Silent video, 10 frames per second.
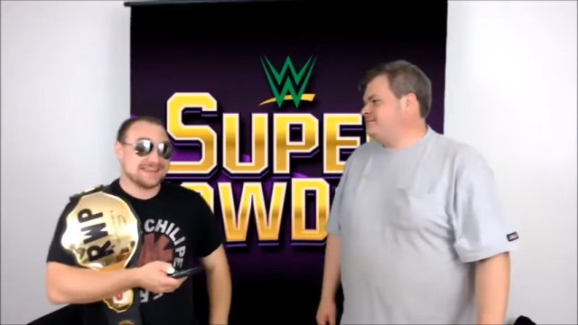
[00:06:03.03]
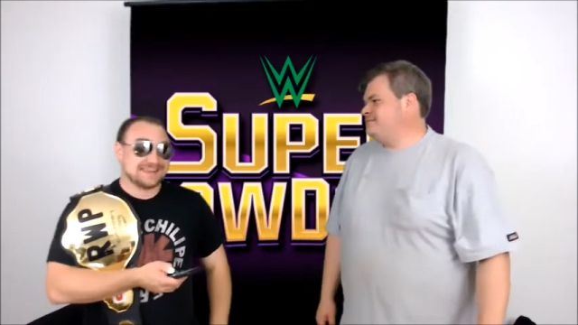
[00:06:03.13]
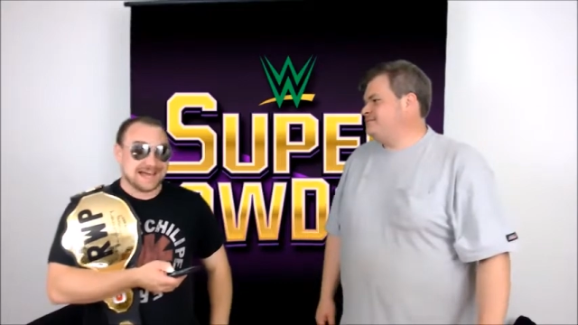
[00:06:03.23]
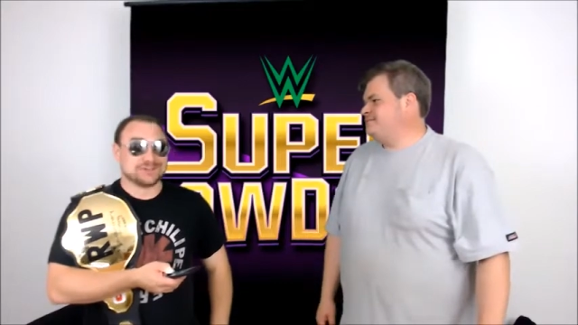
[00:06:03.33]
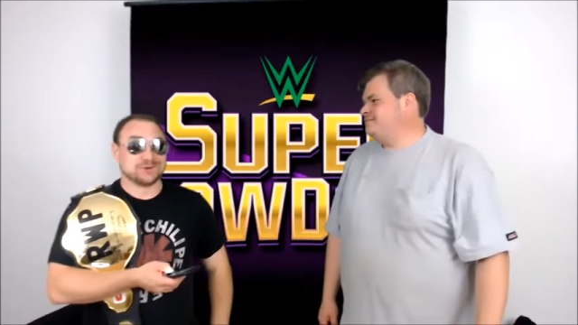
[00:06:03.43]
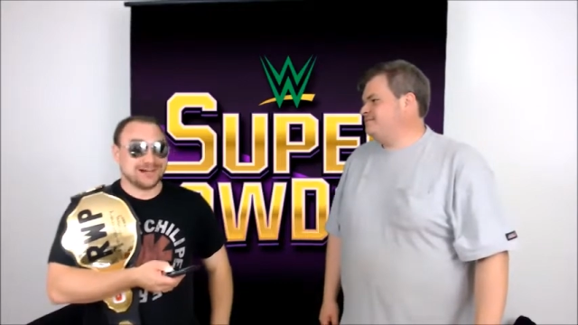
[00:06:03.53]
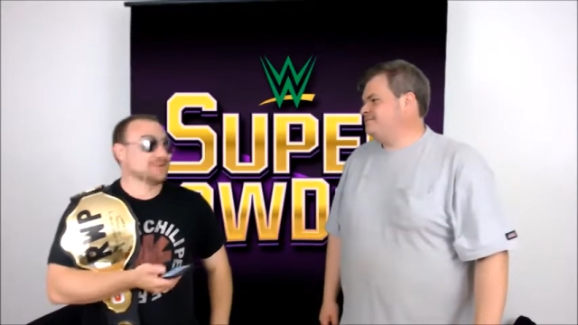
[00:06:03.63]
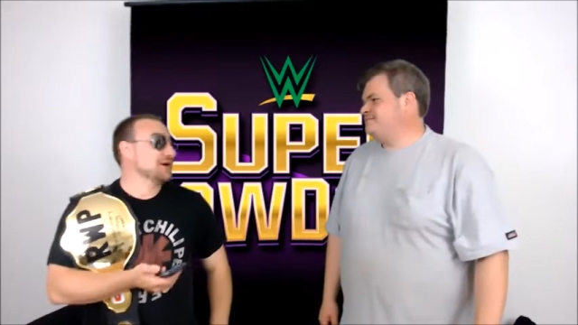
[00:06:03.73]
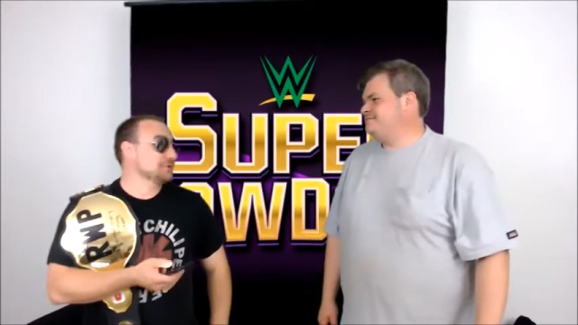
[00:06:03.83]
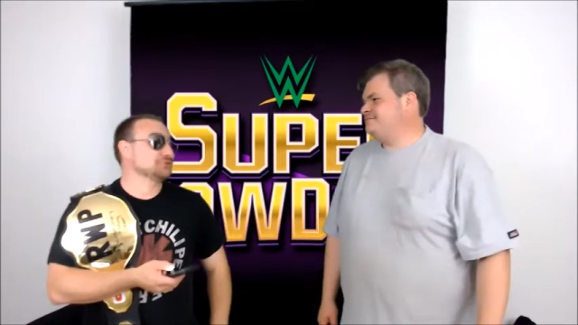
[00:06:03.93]
Speaker 1: That's
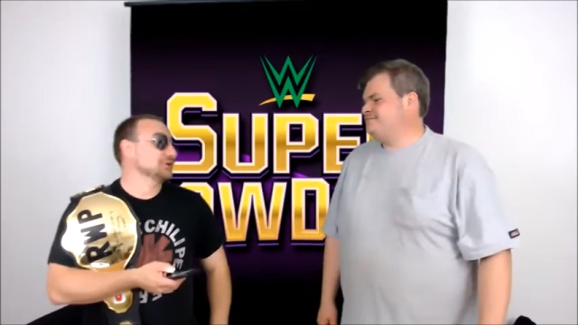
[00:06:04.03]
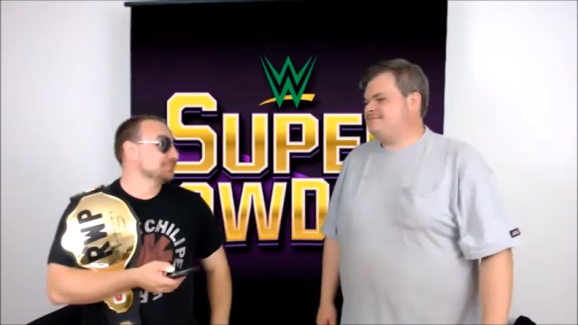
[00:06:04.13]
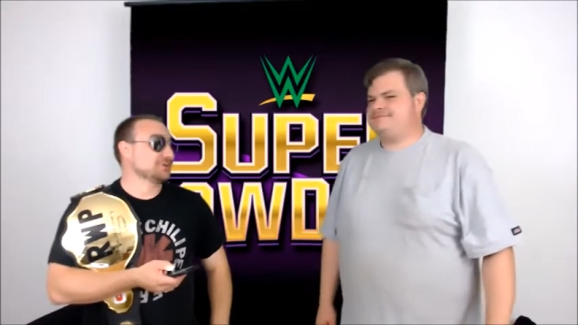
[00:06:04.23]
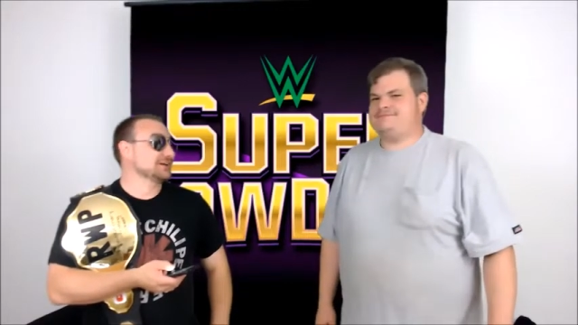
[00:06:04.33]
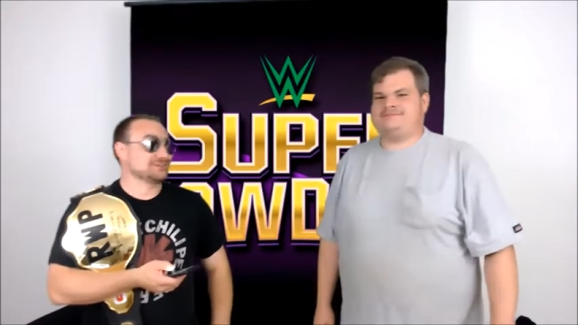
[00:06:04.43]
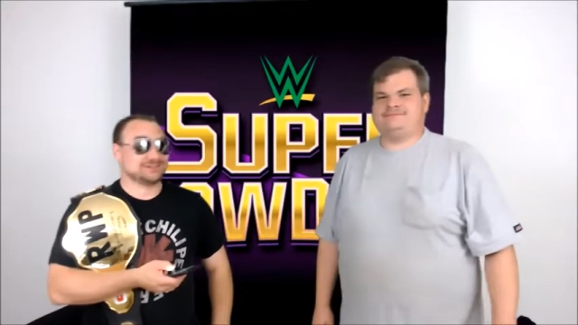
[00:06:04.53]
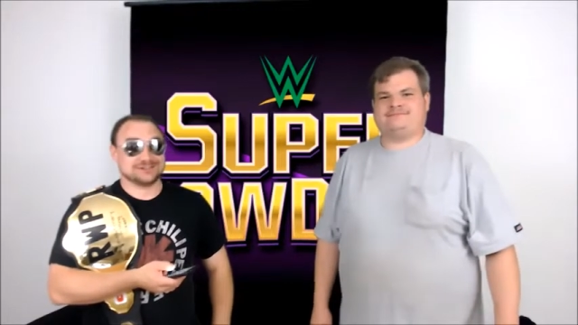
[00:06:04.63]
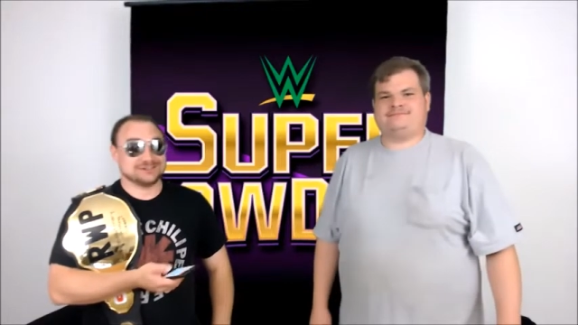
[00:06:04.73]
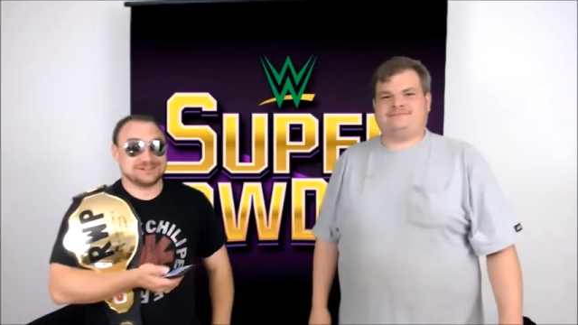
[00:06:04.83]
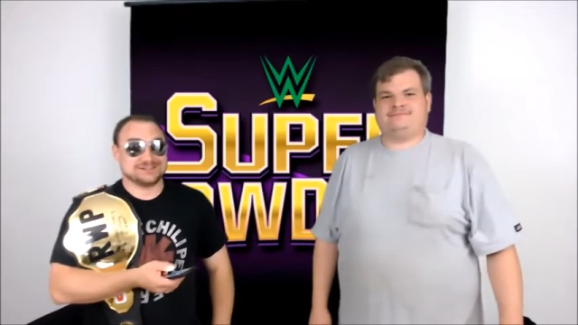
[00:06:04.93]
why I went with Triple H
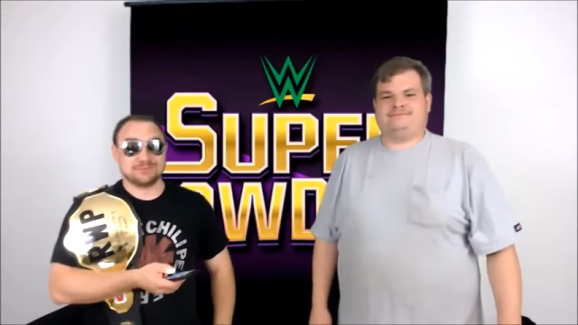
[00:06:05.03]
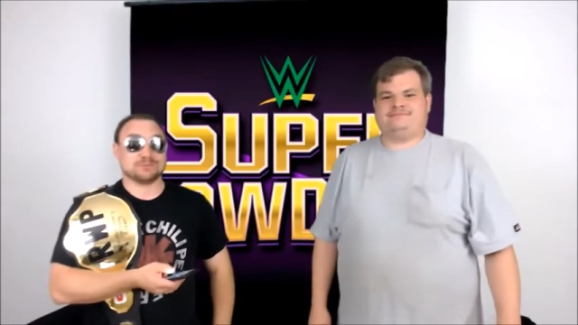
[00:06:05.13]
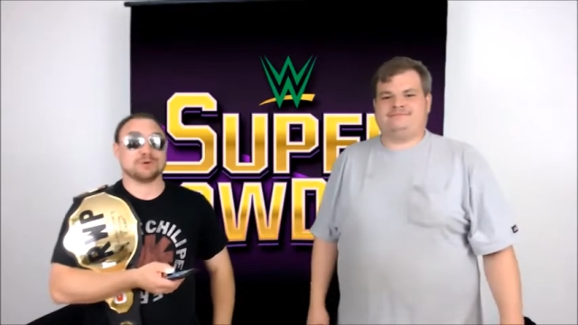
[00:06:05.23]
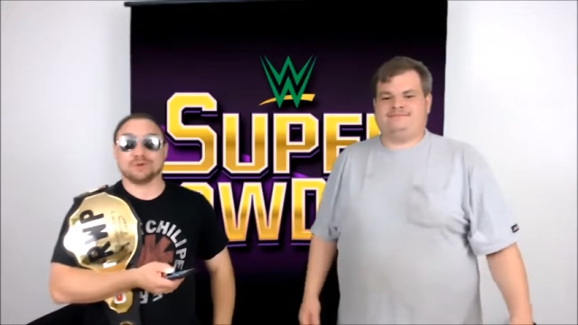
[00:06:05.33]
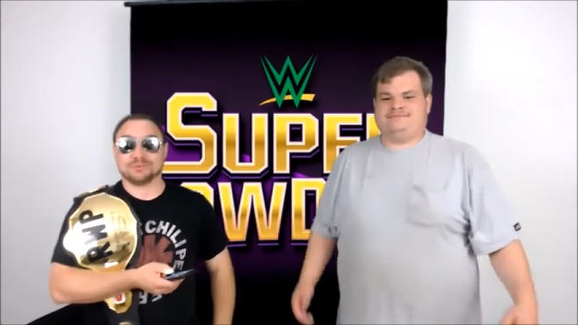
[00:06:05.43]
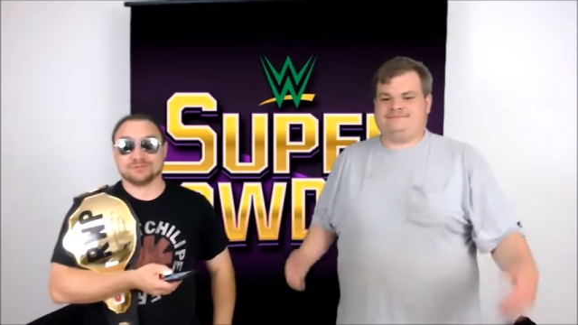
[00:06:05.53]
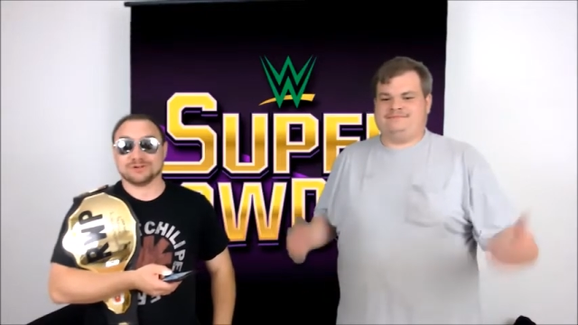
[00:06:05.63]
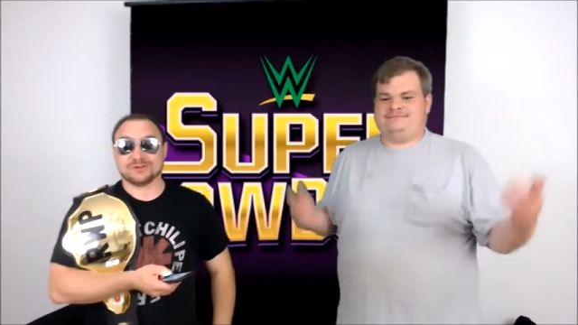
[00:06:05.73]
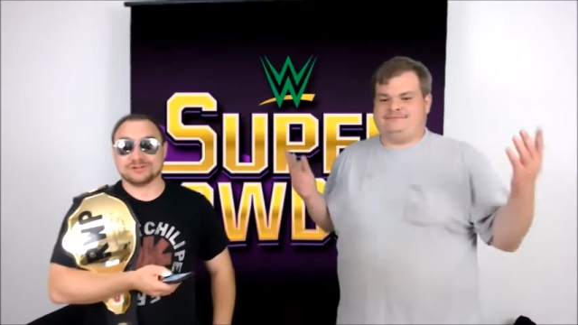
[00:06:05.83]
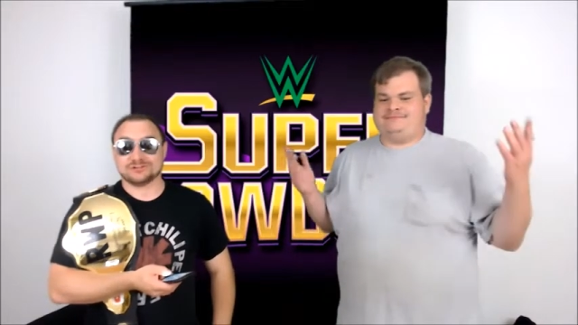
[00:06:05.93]
too. He seems bulletproof
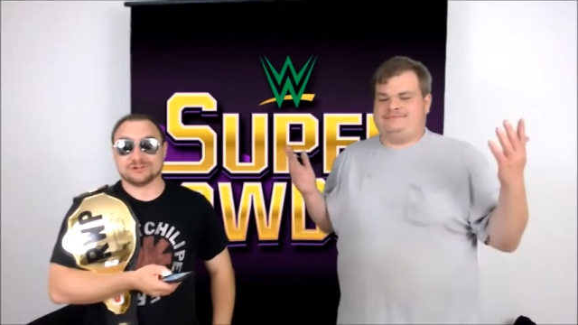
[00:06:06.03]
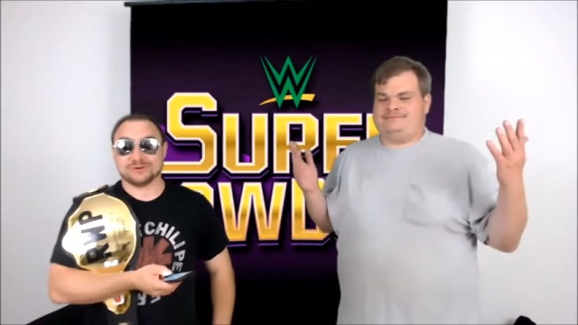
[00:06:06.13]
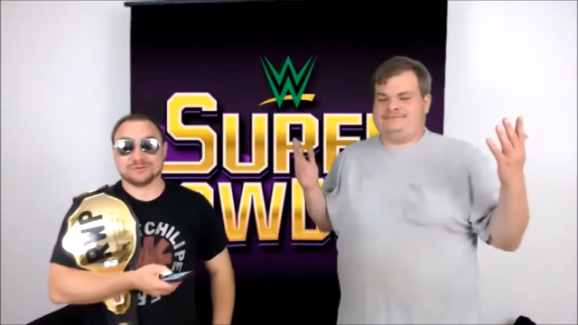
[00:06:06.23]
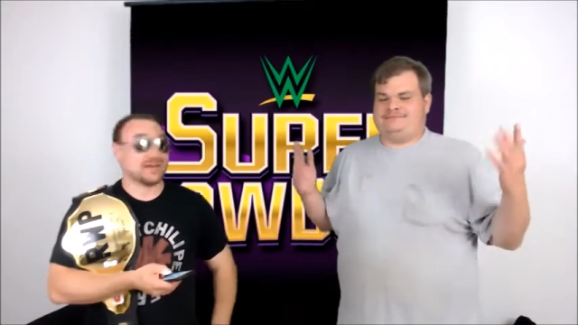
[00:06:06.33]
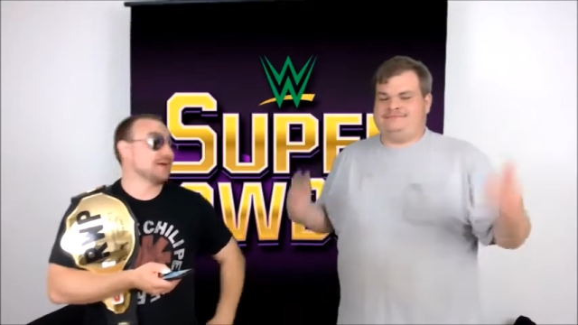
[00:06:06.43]
on these shows.